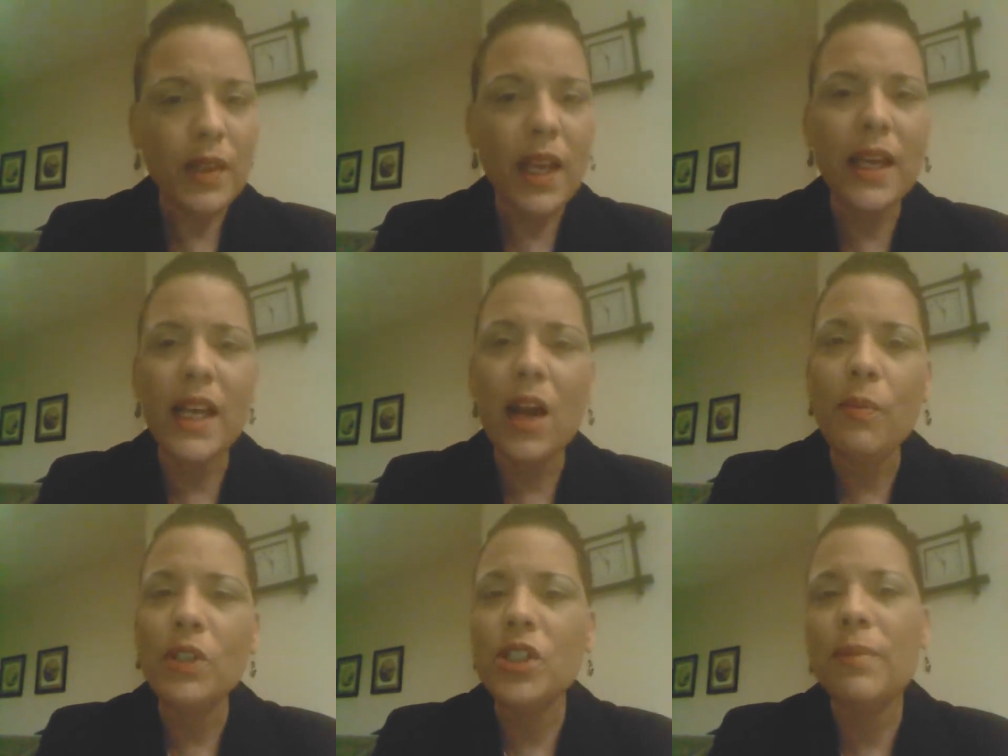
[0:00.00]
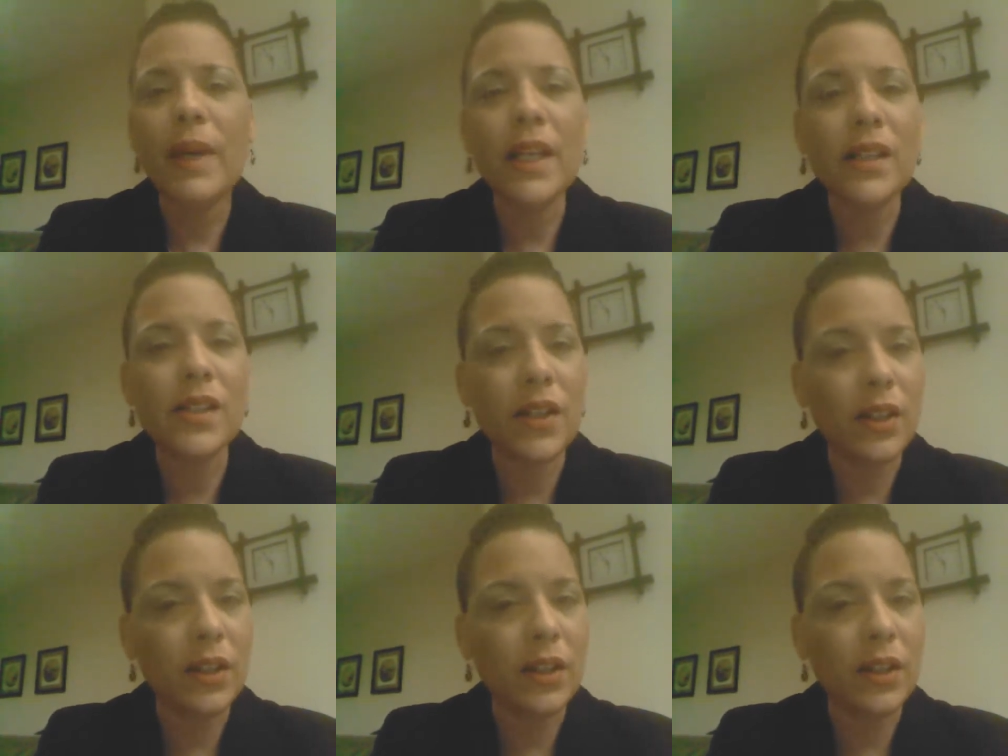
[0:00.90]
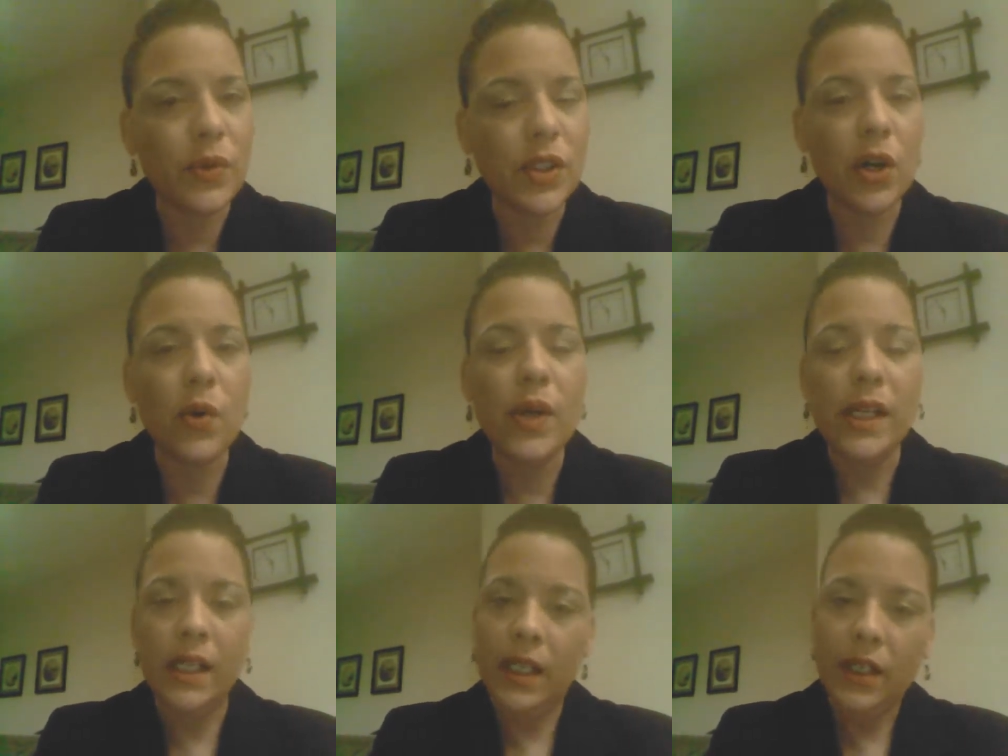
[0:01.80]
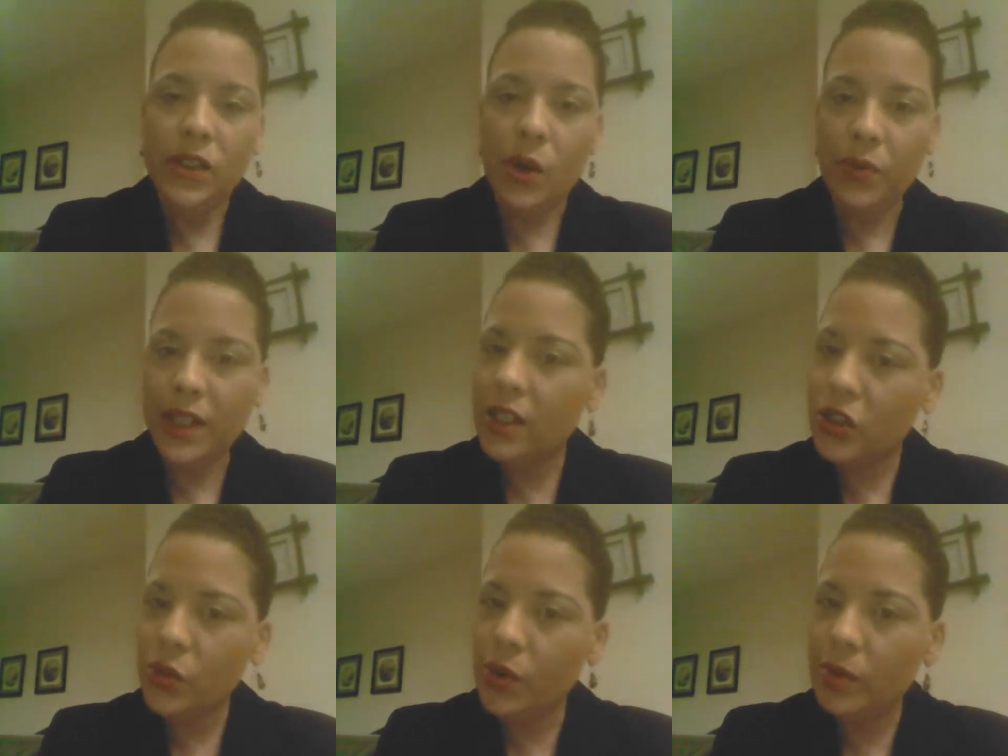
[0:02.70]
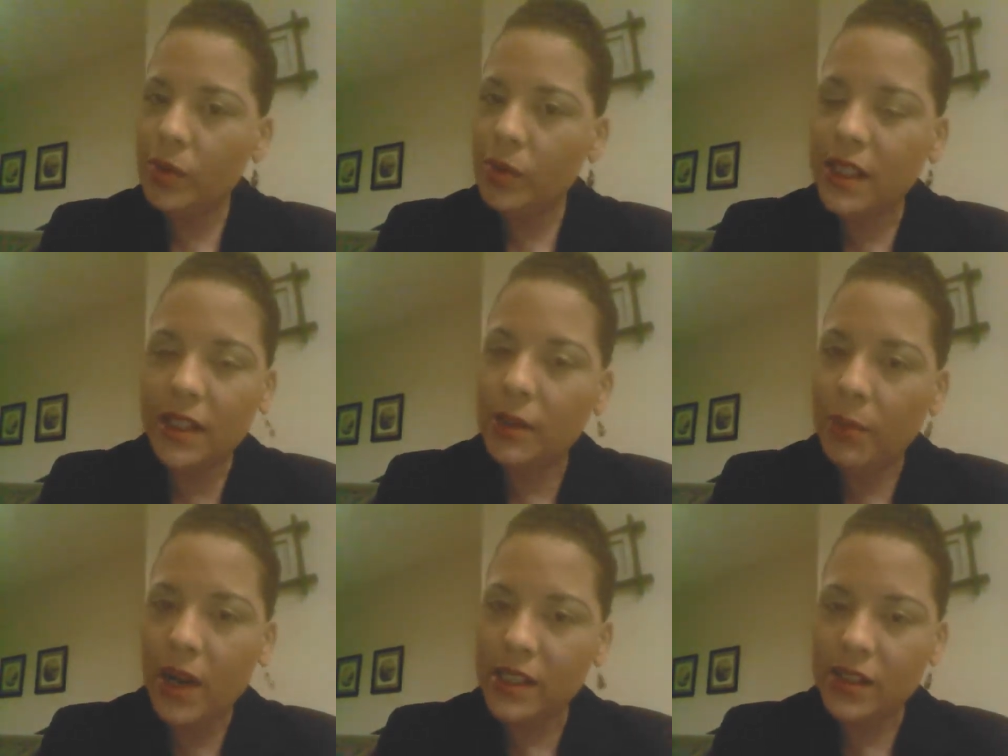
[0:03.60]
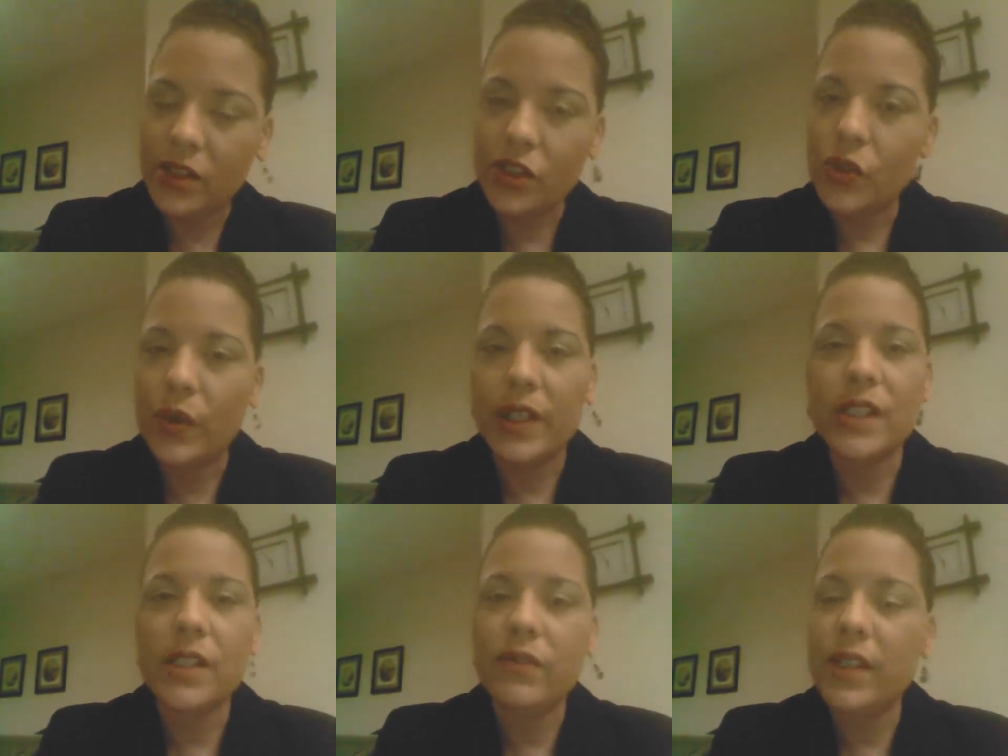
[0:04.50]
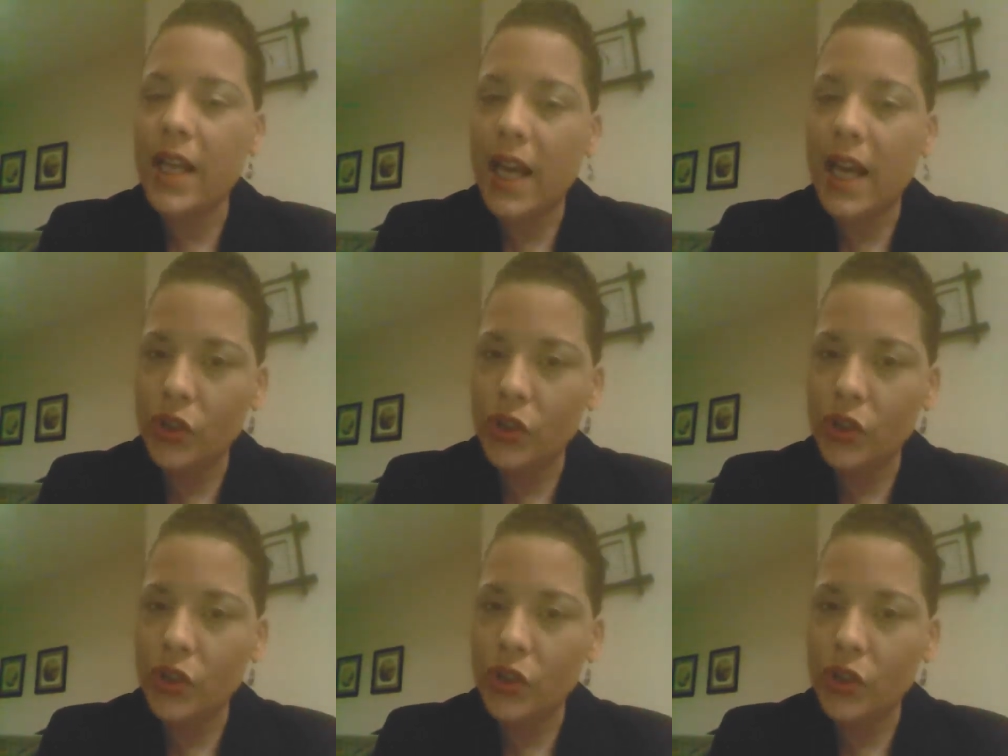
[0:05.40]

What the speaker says: and how much the bank is going to lose. So don't think short means that the process is short. It's not